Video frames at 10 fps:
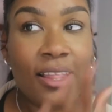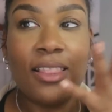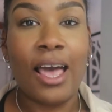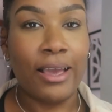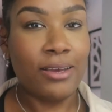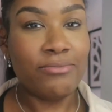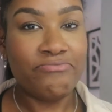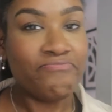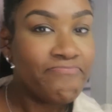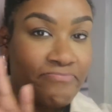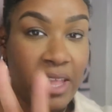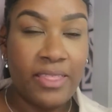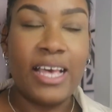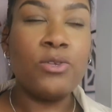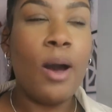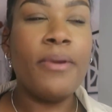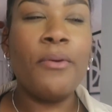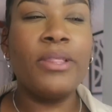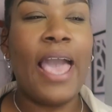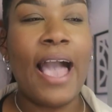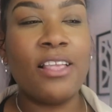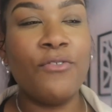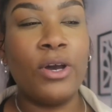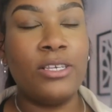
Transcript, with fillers: Like, that's why i'm not really active on